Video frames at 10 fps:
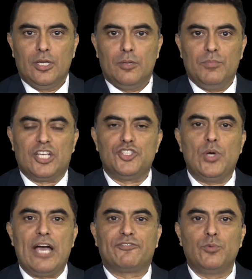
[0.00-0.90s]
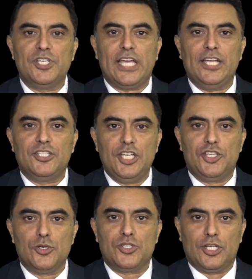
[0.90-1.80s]
Because you have to retain
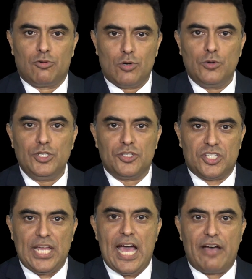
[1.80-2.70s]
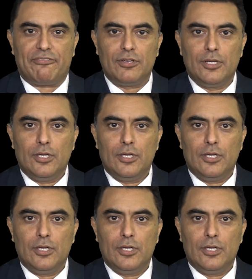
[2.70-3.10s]
teachers and grow your staff